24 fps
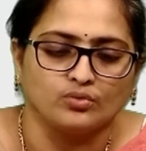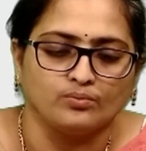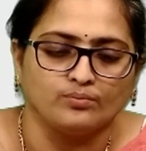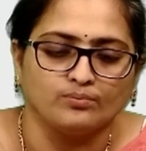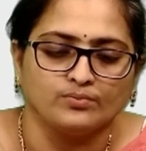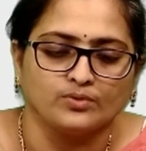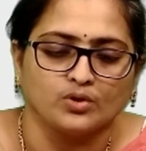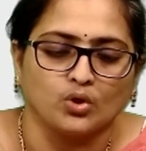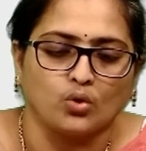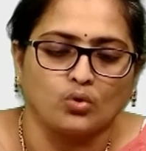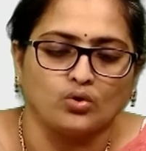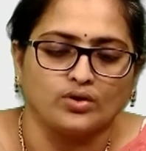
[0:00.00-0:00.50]

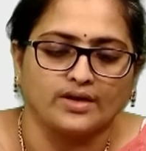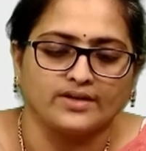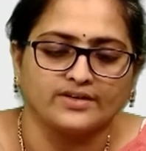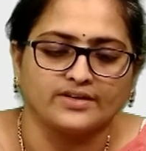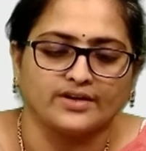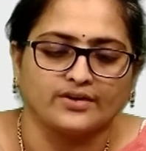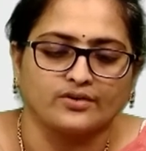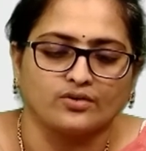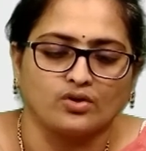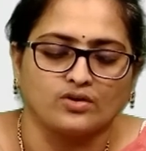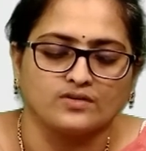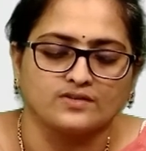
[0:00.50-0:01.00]
the voltage
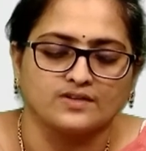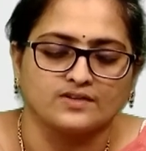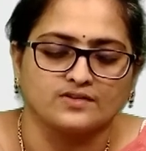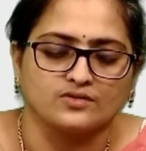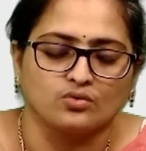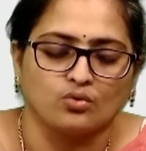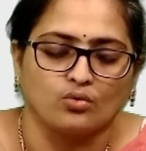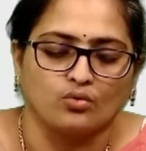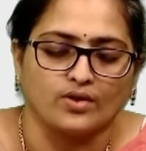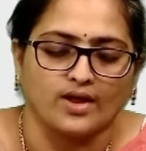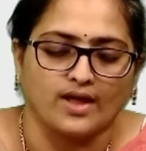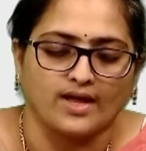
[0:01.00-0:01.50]
across this
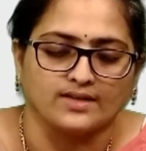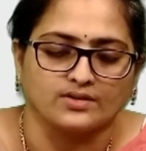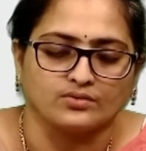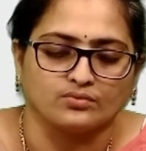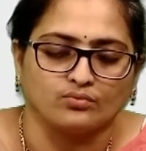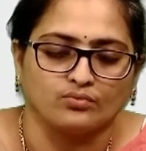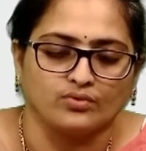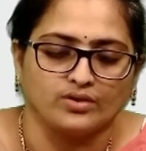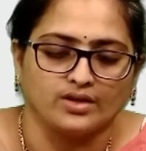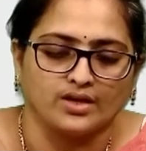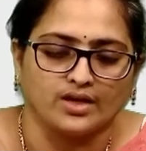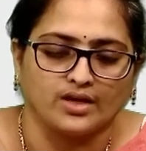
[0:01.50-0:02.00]
node as
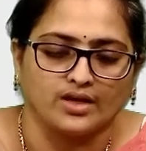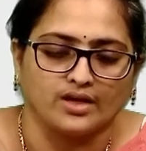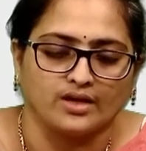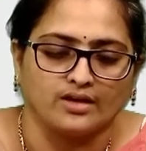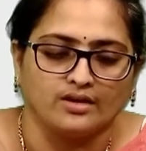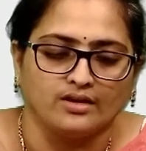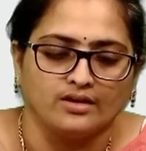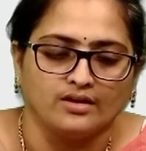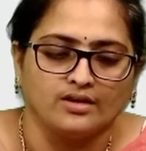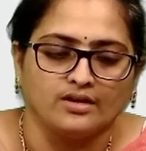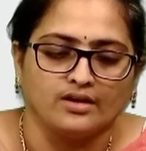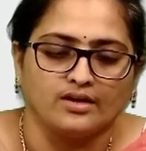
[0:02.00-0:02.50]
VA.
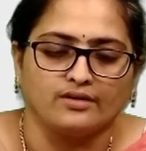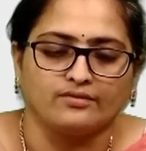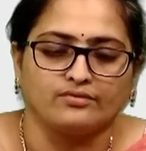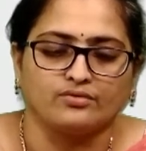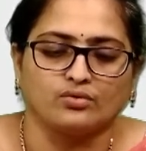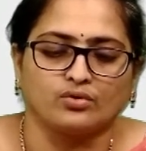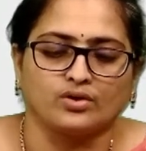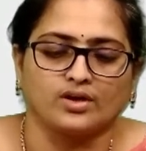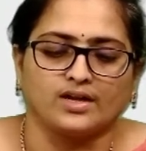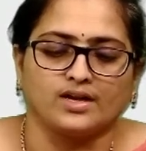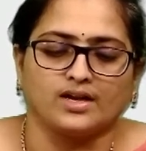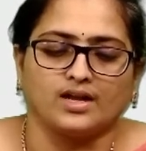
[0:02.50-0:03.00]
If you
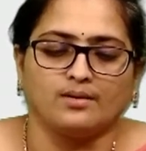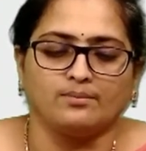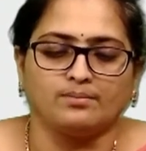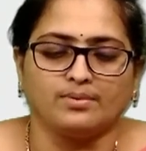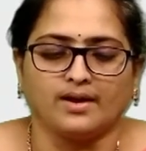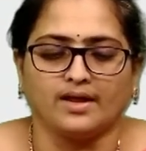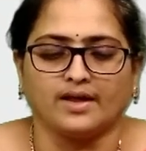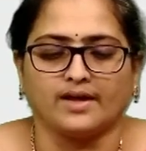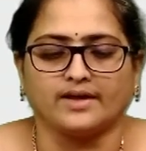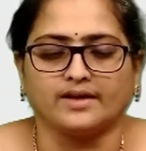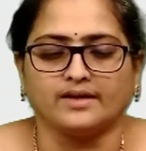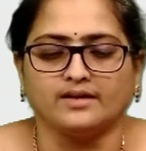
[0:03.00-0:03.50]
can
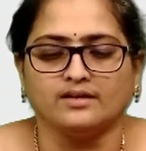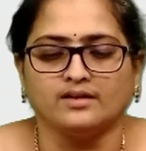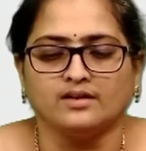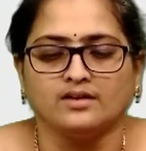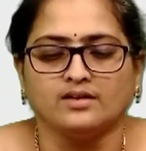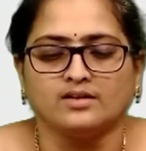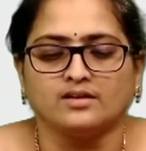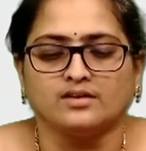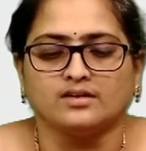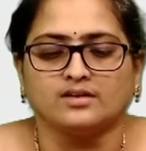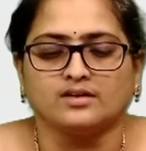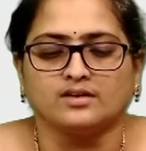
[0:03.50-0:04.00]
apply
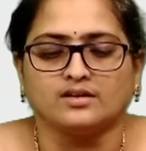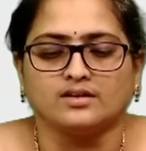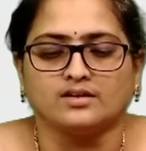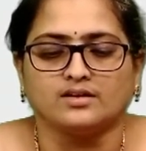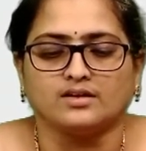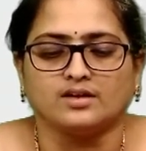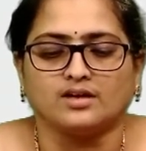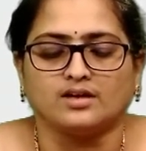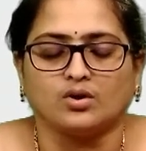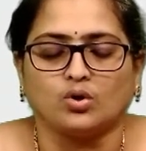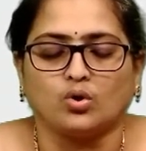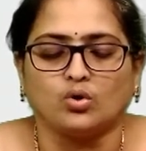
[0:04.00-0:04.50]

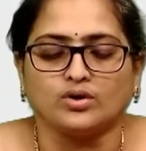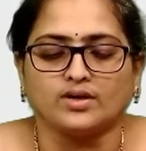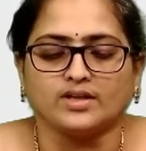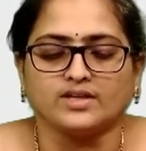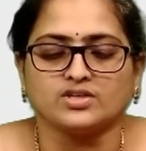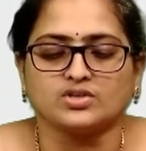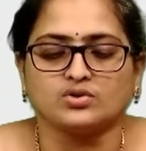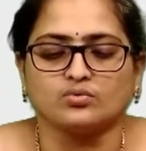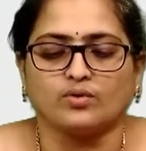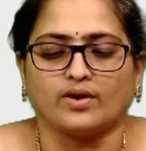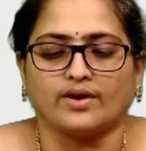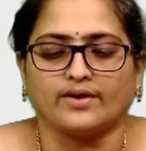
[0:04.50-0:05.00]
voltage
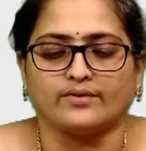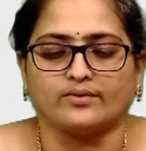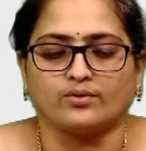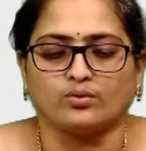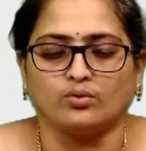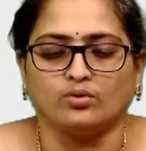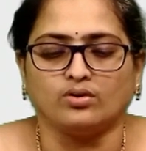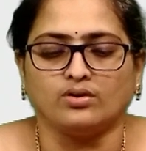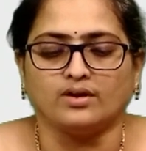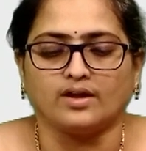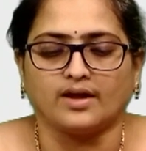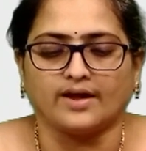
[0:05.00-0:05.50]
divide
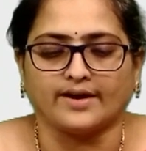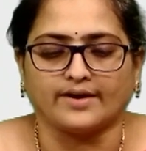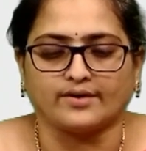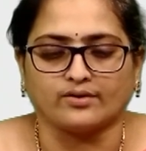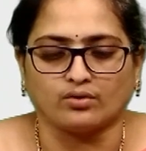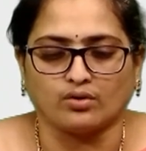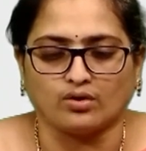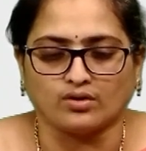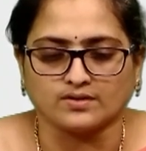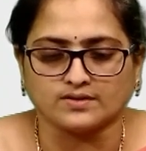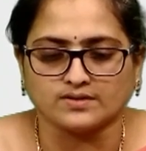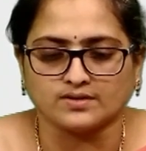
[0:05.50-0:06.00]
rule
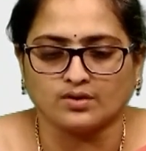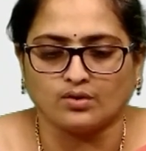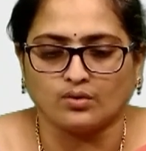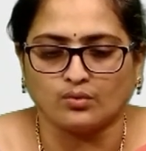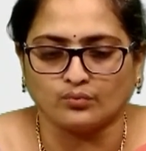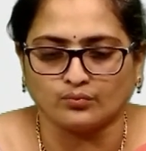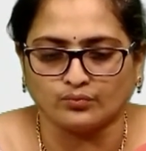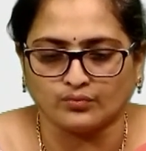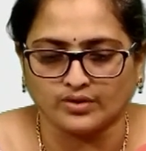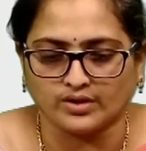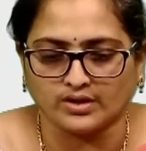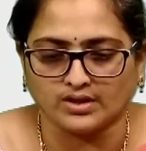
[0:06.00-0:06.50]
across
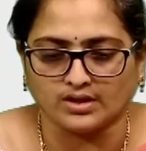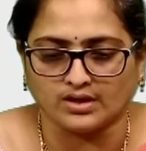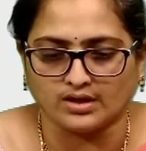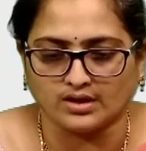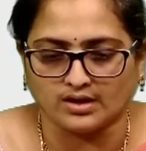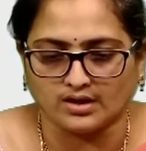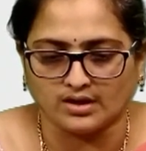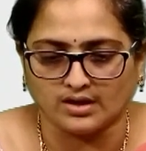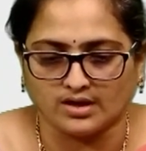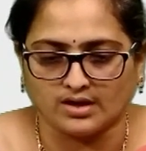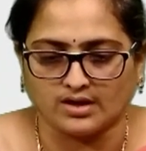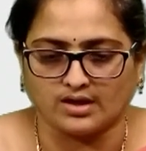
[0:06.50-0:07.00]

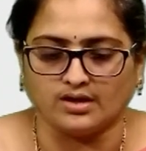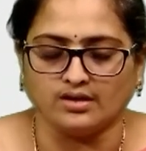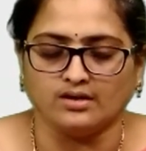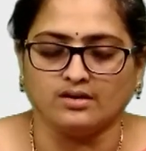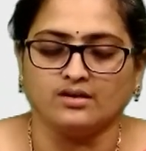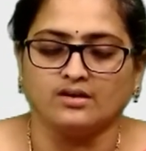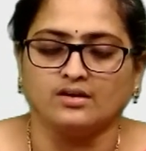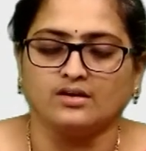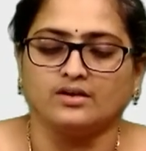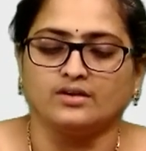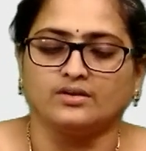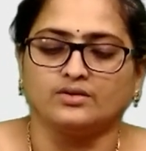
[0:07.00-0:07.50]
VA,
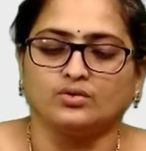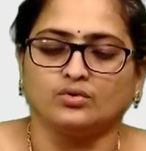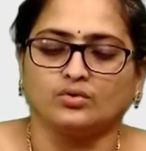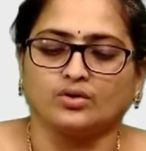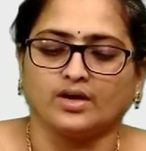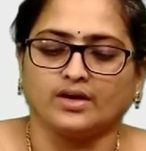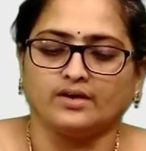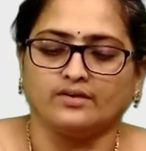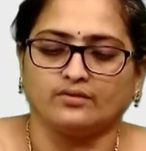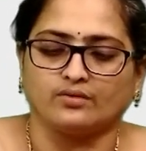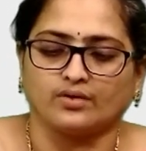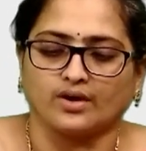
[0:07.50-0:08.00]
you
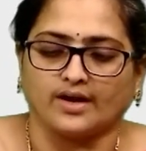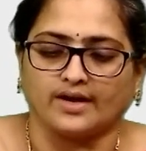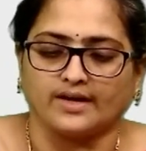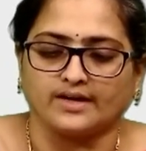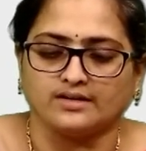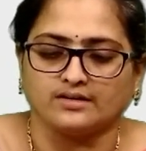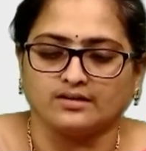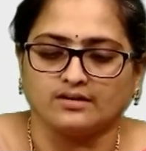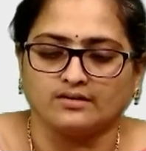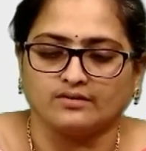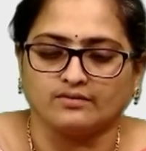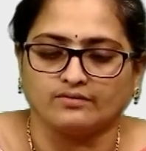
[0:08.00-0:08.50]
can
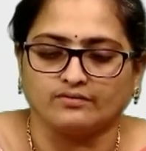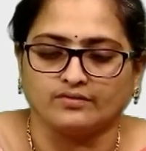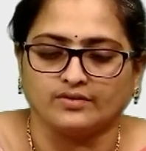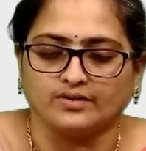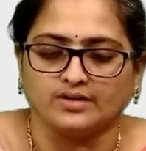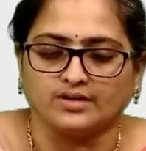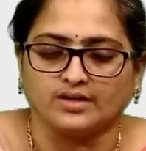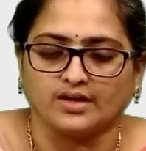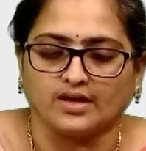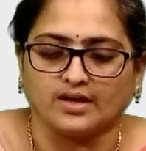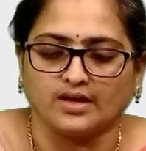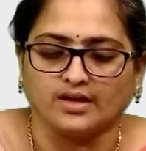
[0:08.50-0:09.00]
write
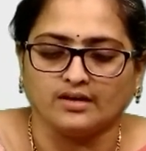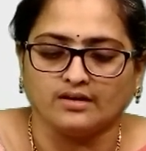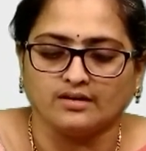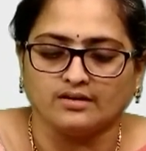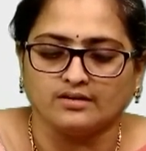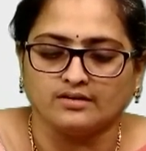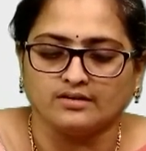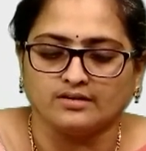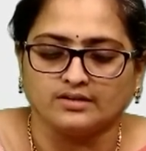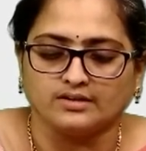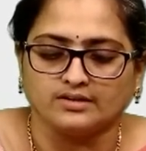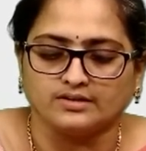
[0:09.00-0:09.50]
VA
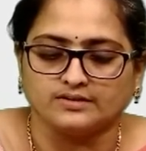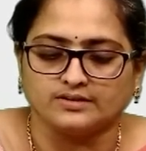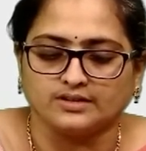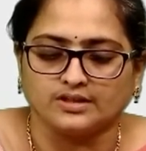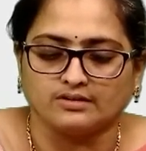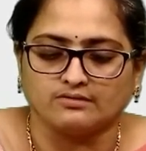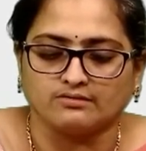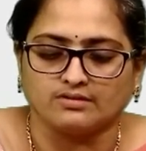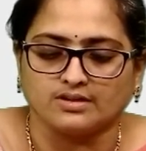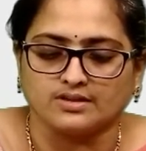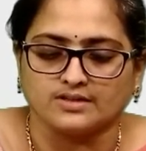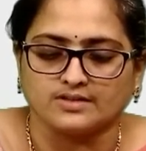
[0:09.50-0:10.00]
is equals